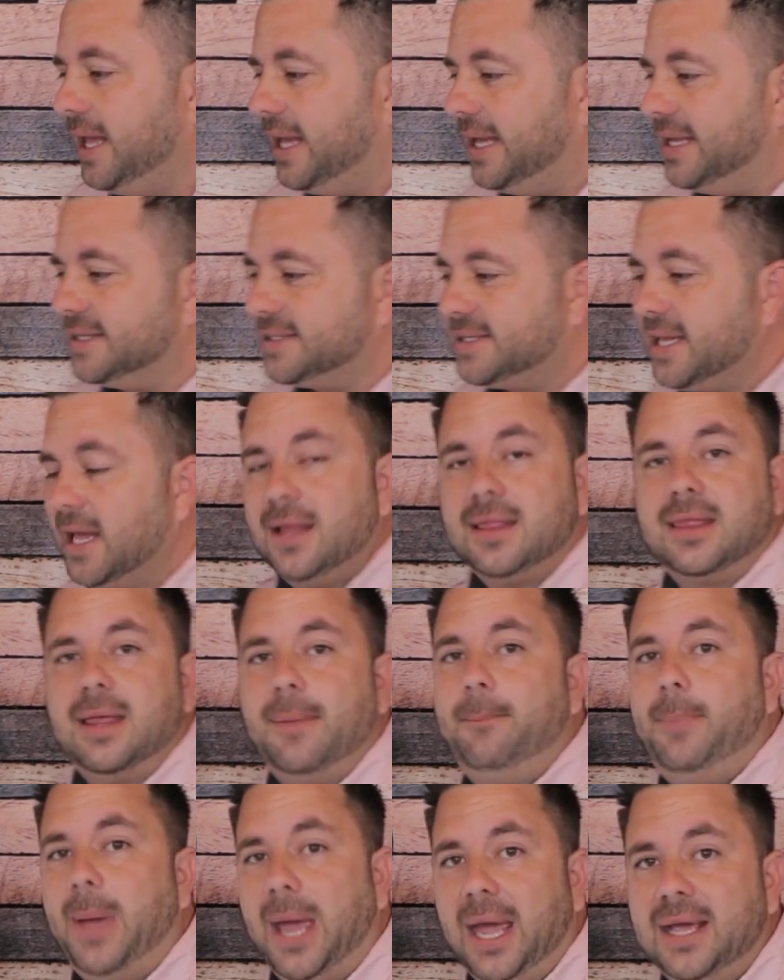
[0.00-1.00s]
is the
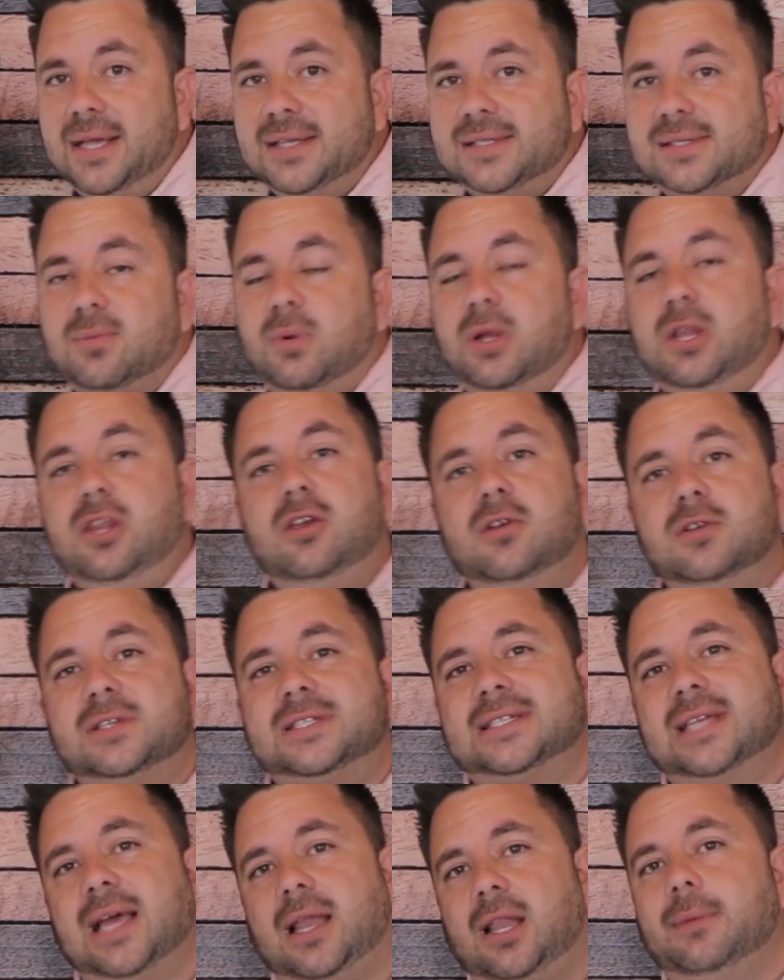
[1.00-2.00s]
banks, when you
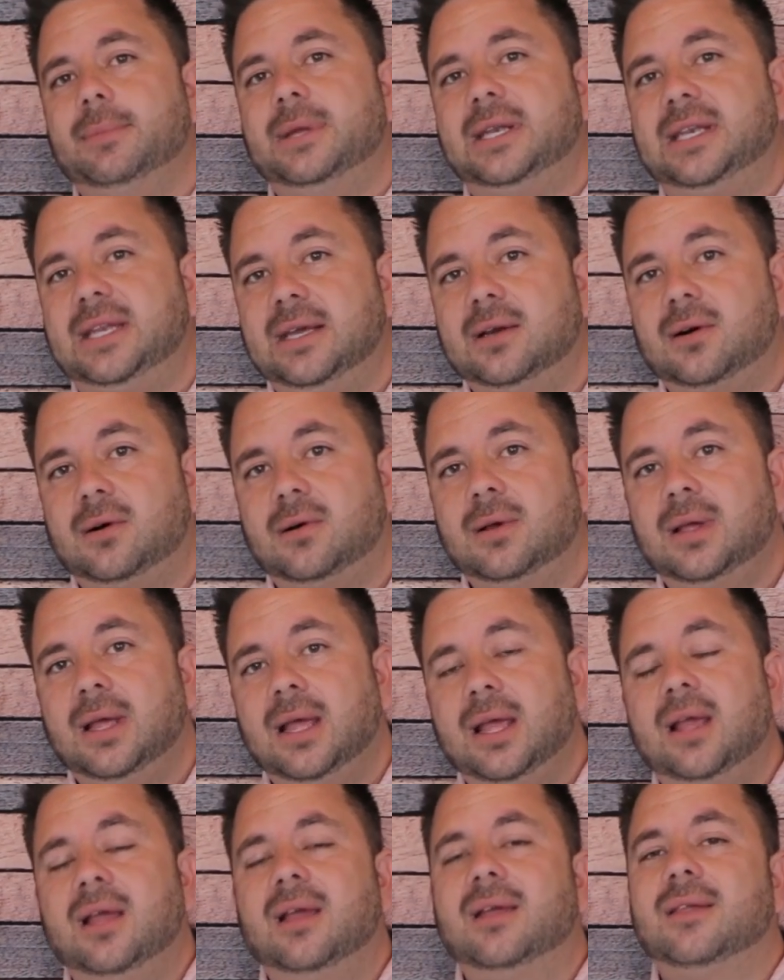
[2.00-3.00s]
sell them a deal,
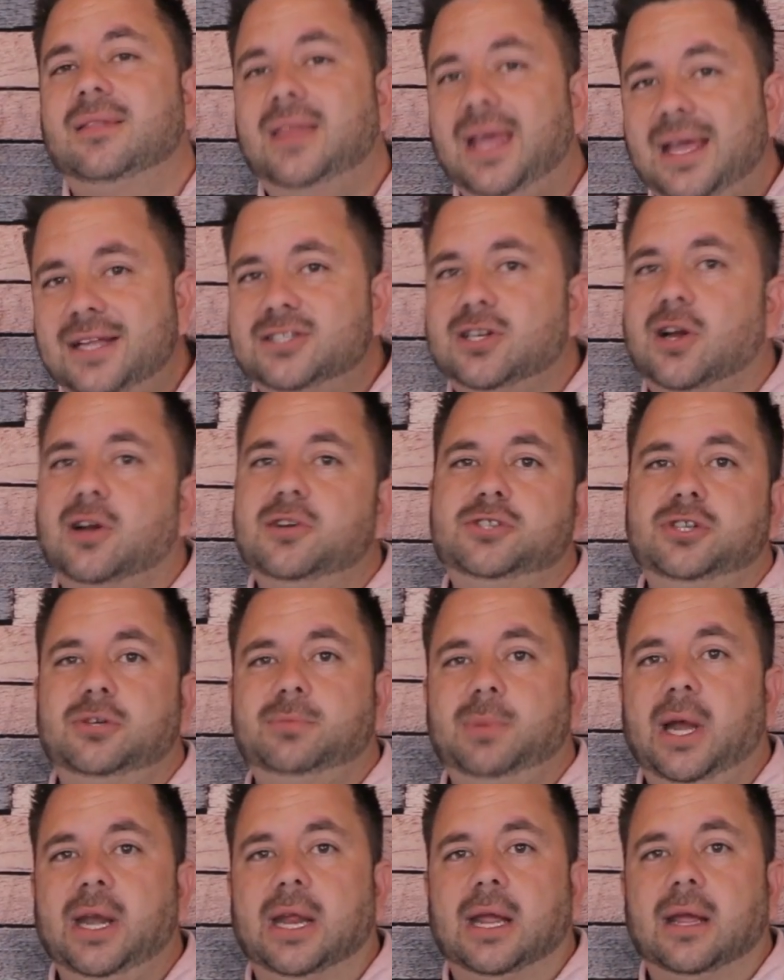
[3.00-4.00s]
they charge you
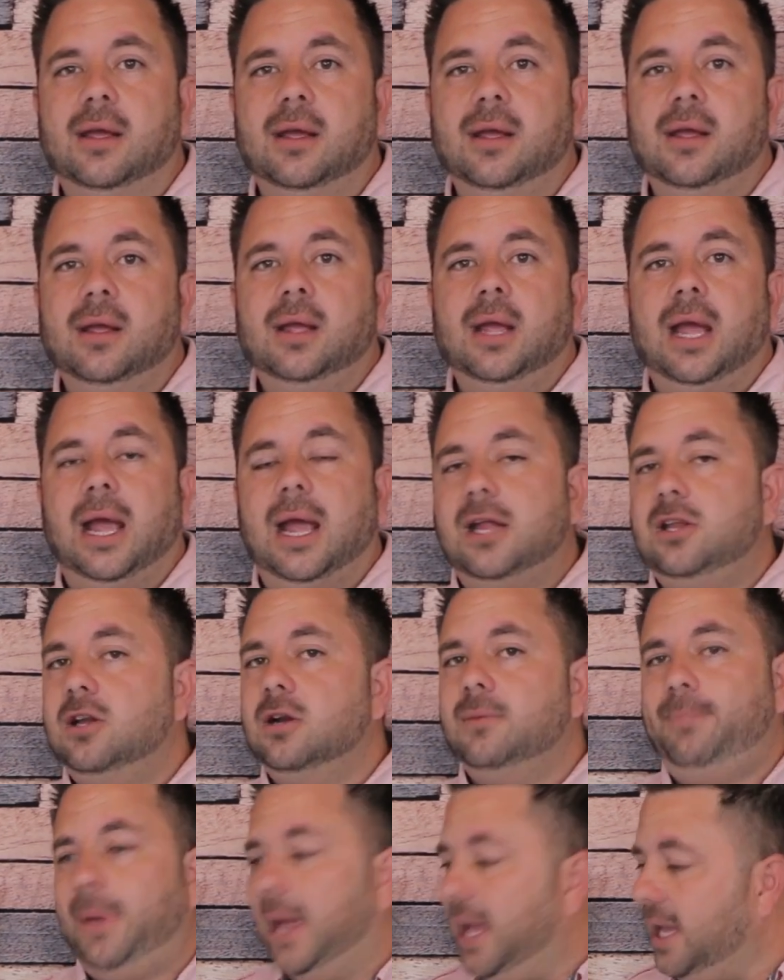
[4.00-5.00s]
money. And your
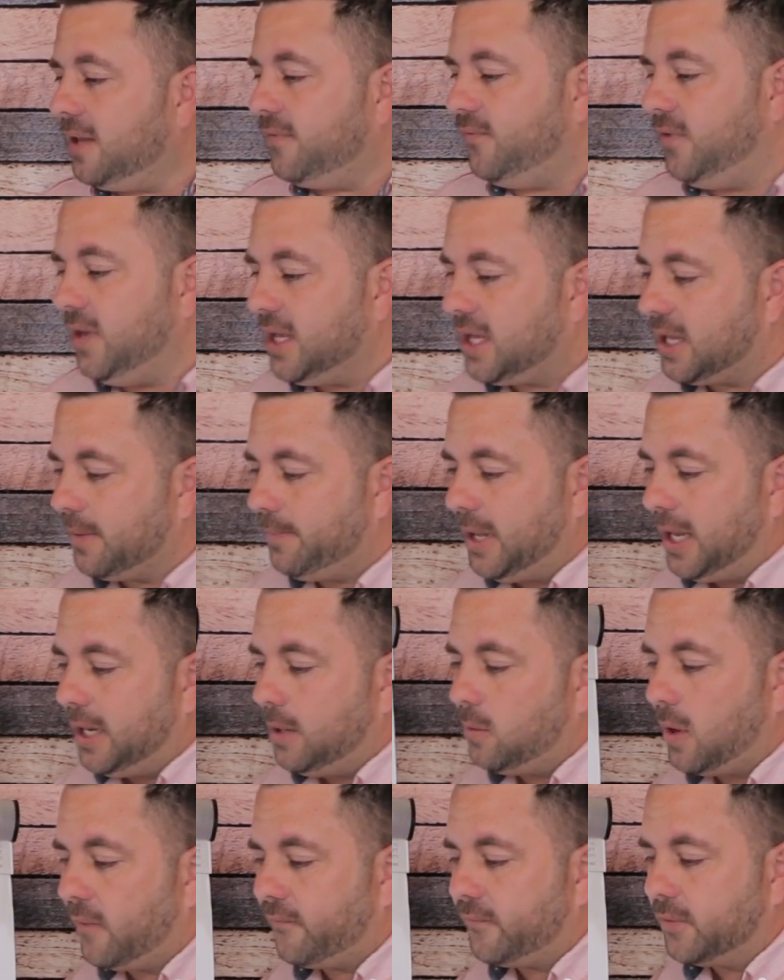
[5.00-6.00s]
bank fee can be
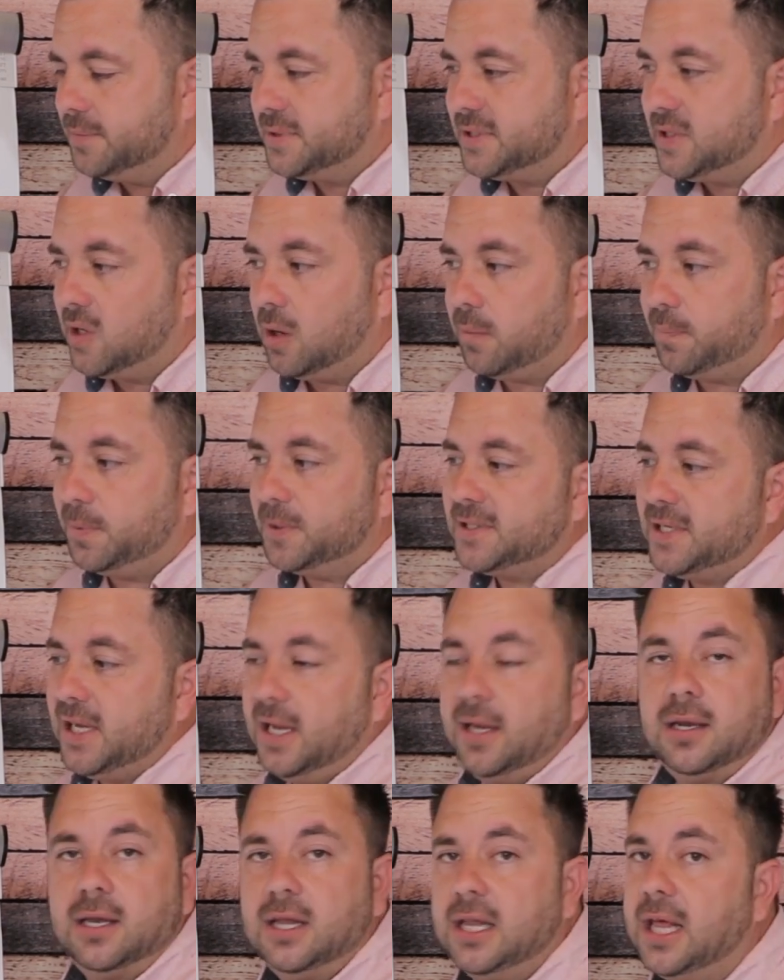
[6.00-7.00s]
anywhere from
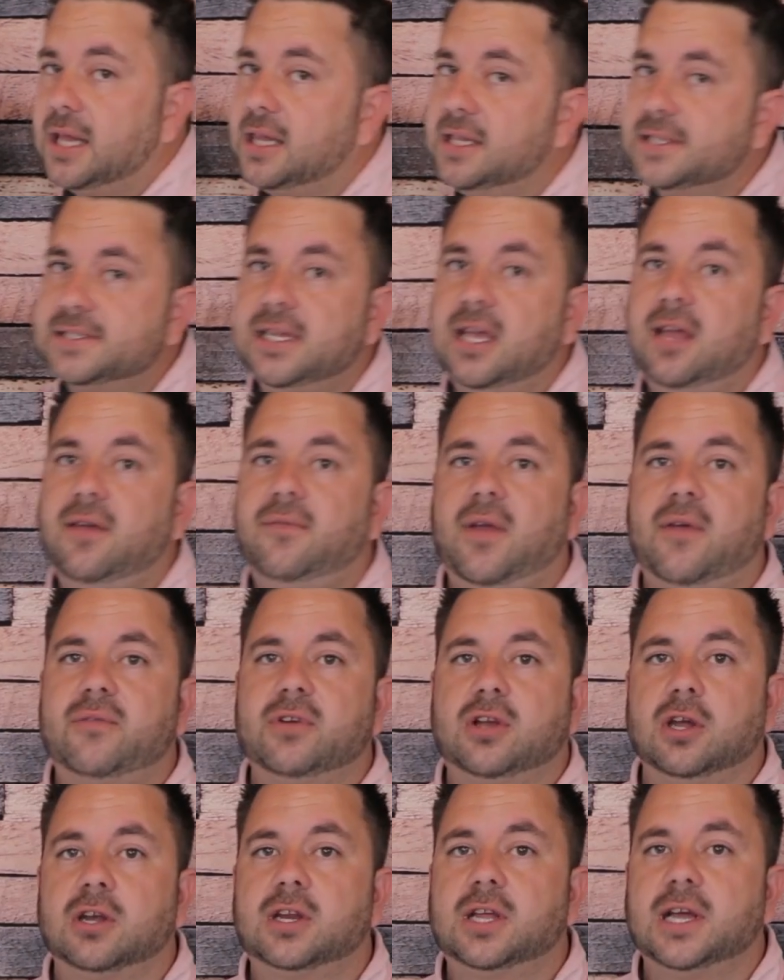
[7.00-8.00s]
0%, like let's say if you have a
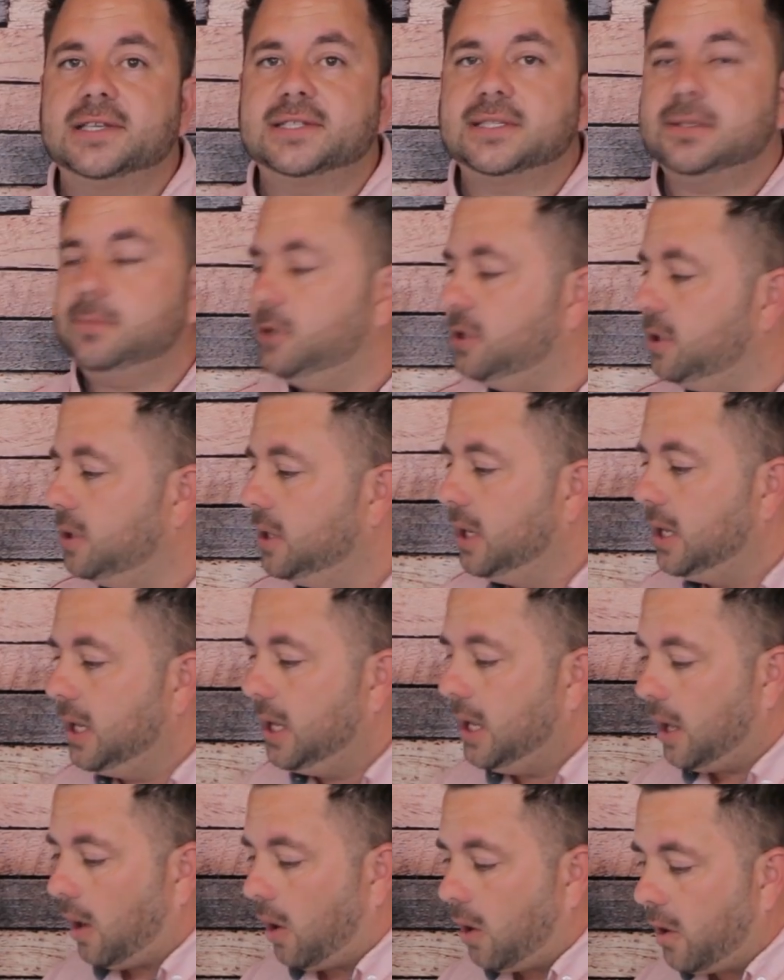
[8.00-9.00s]
good customer,
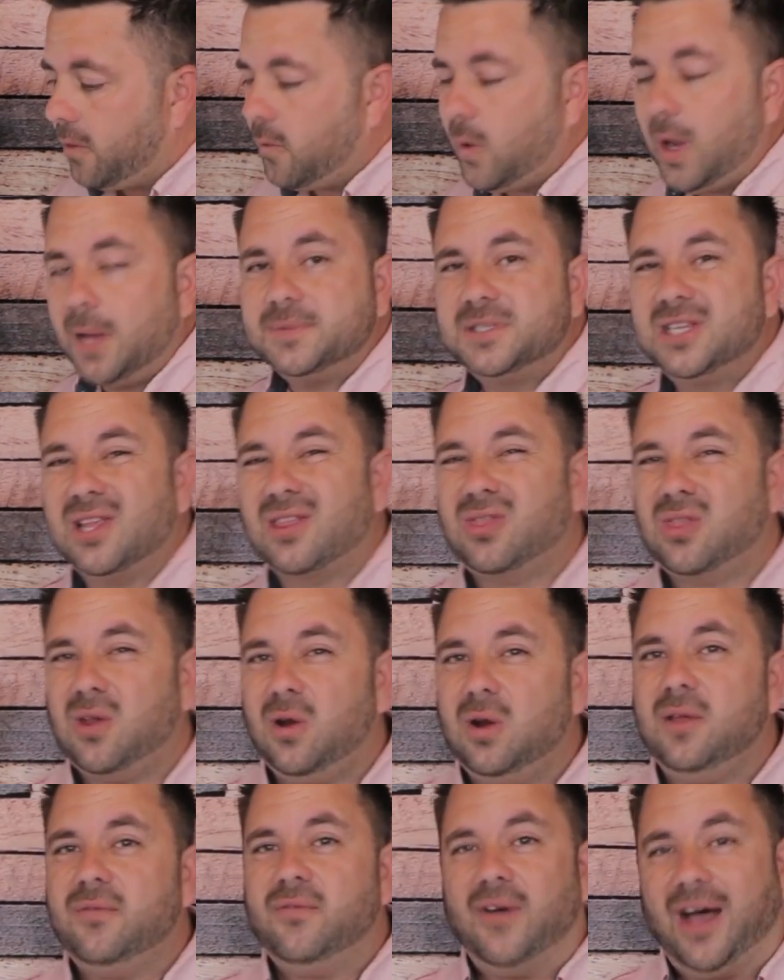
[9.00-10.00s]
all the way up to
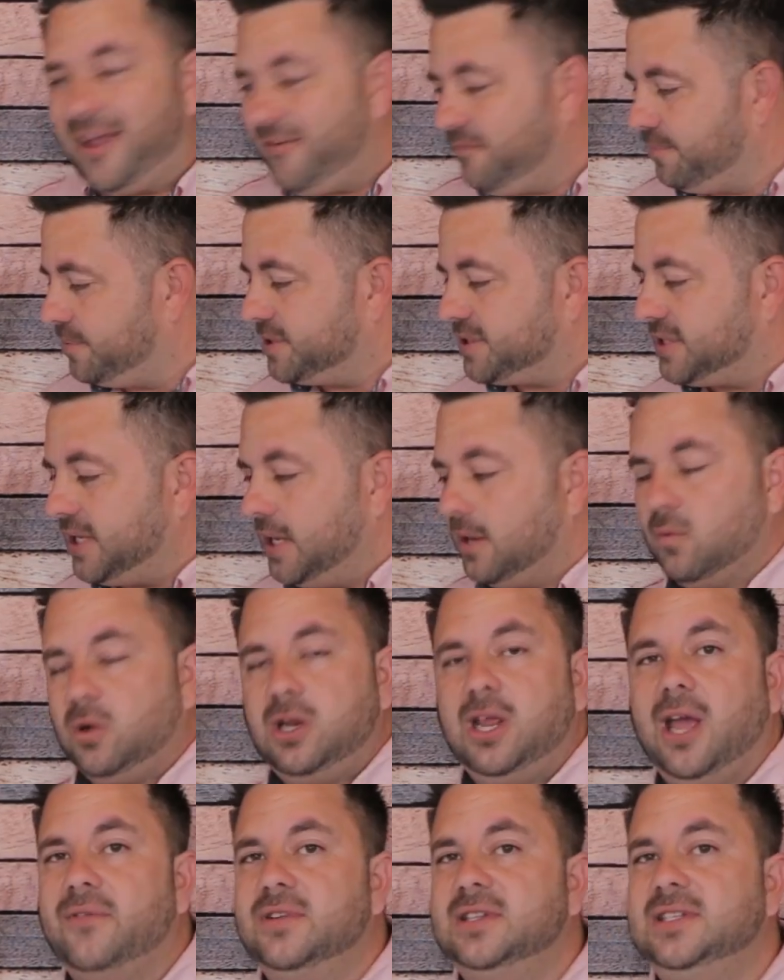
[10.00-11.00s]
35% when
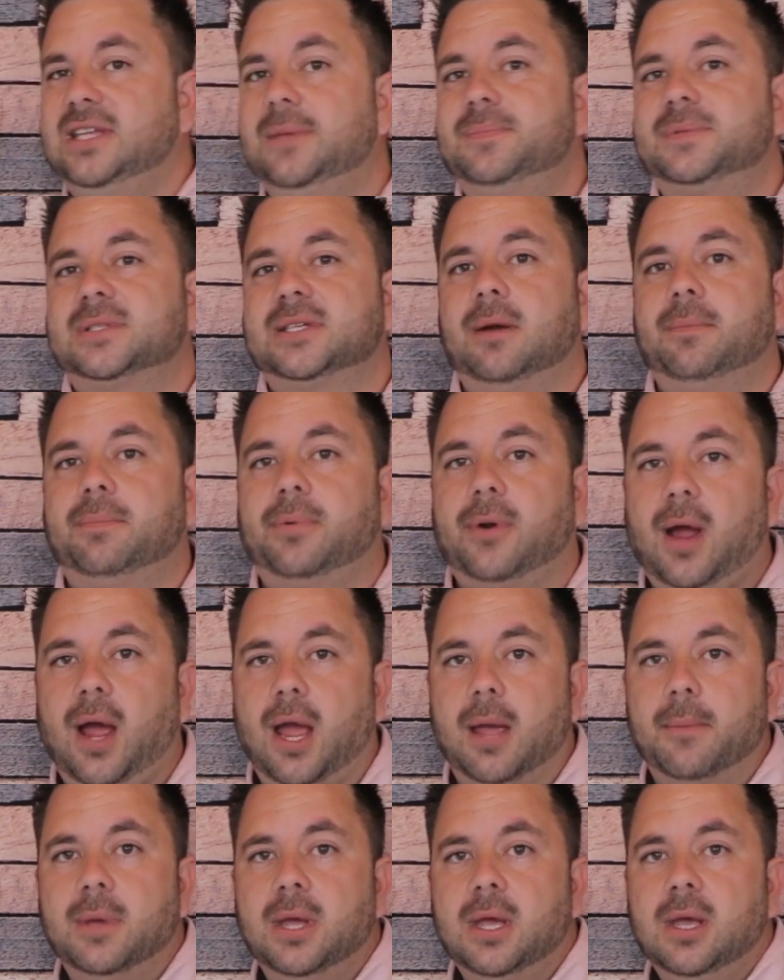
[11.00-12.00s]
you have a deep subprime.